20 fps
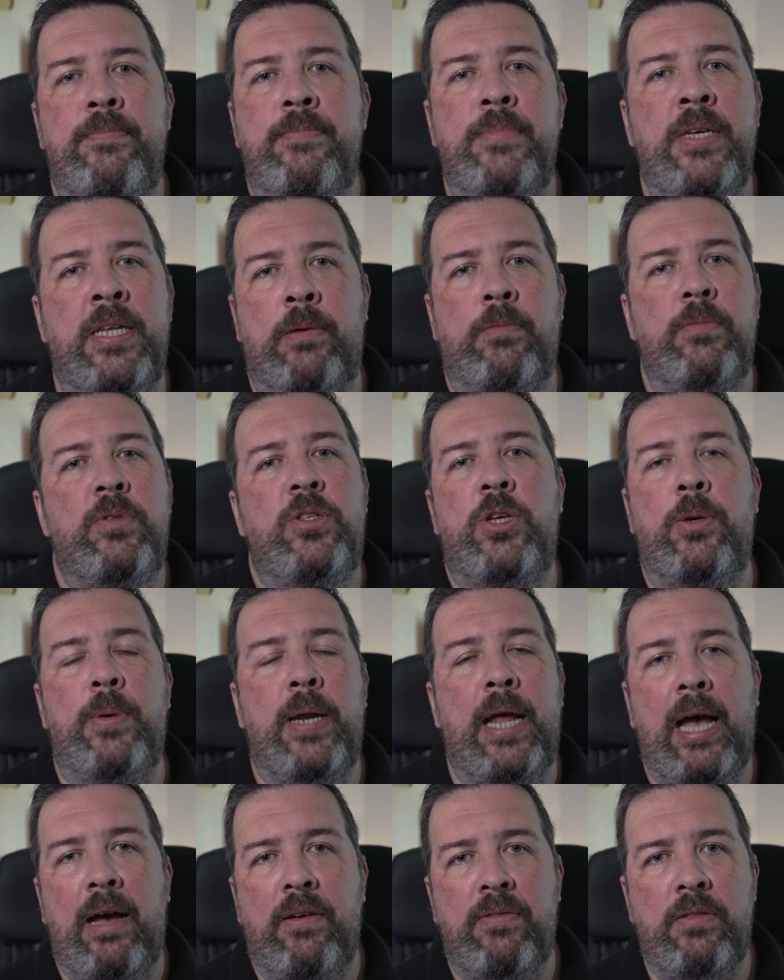you know,
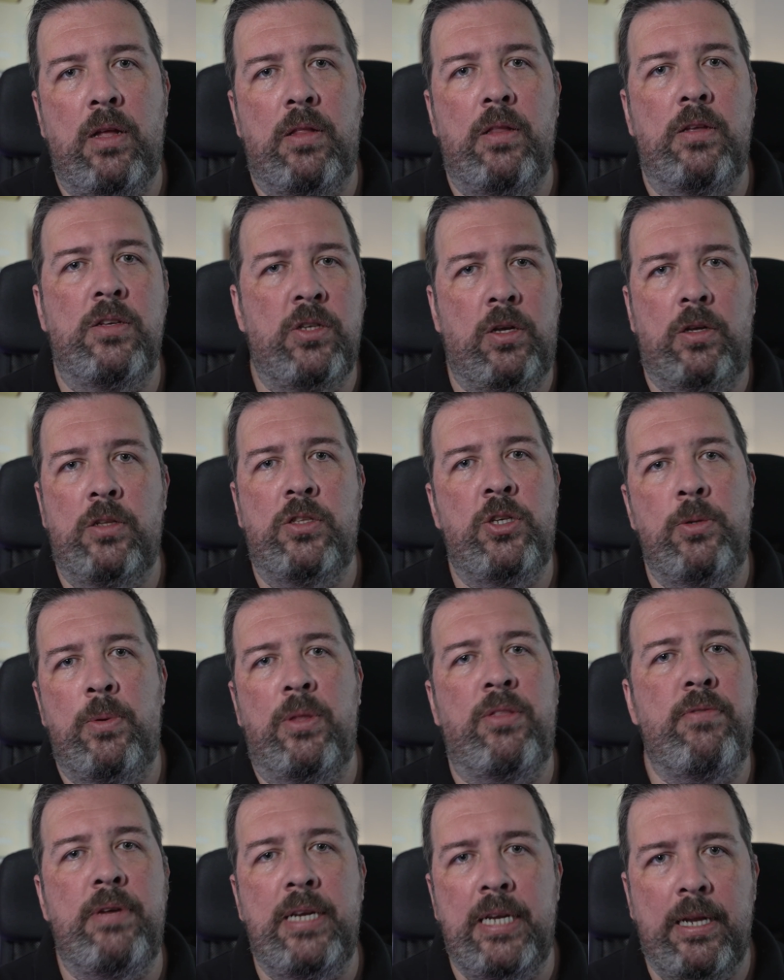$2.50 or $2 or
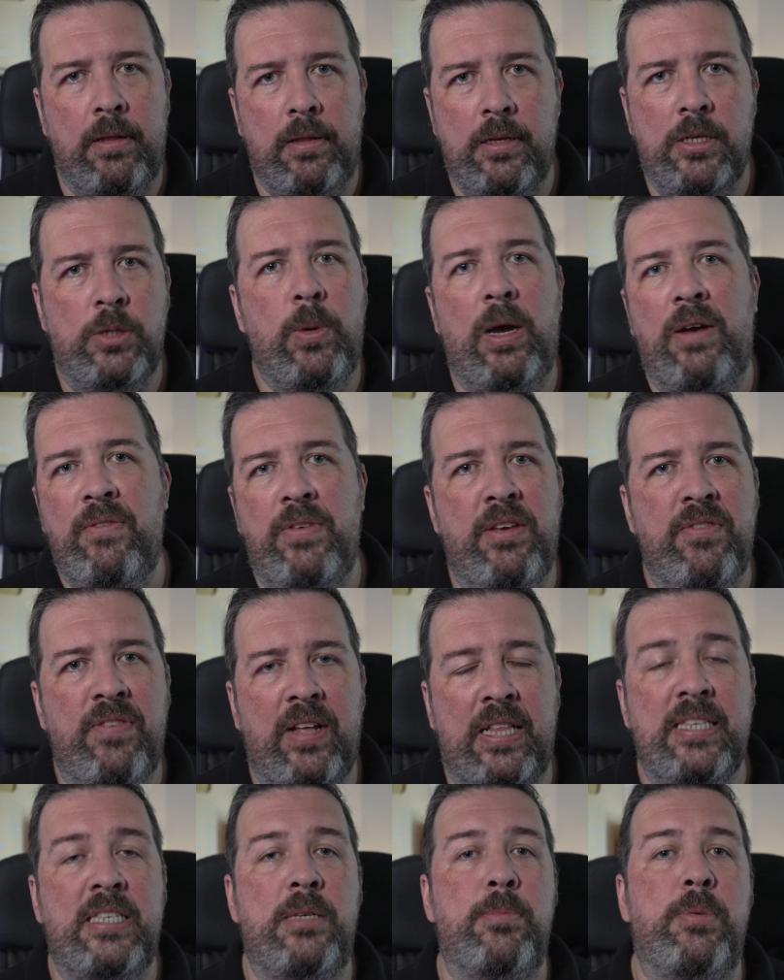$3, whatever you
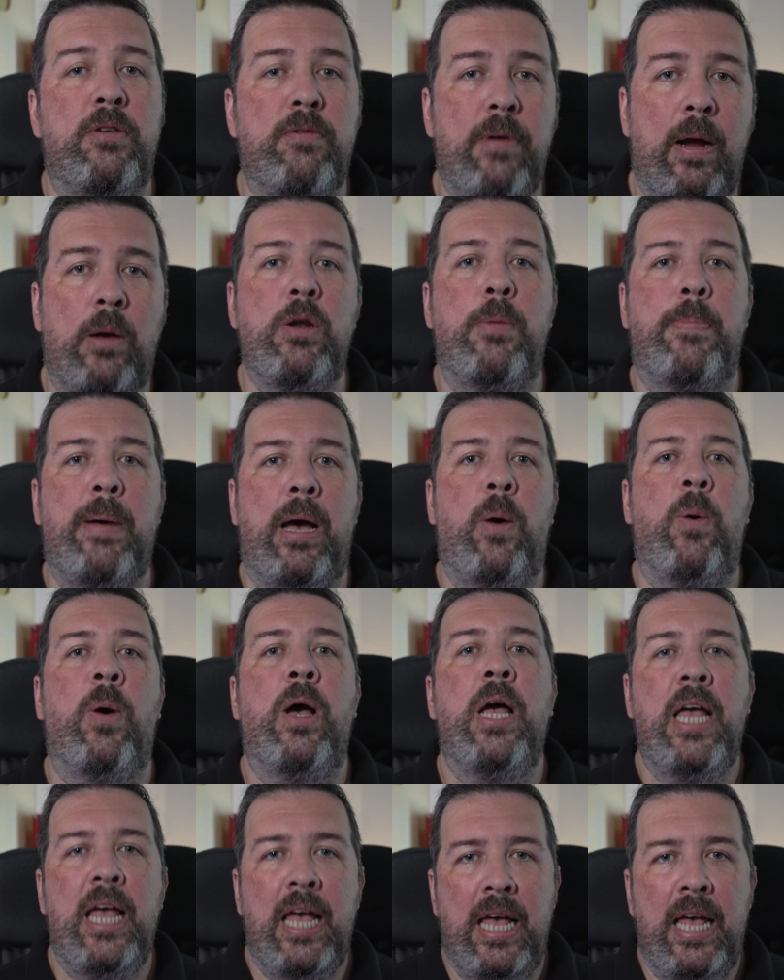fancy, but around about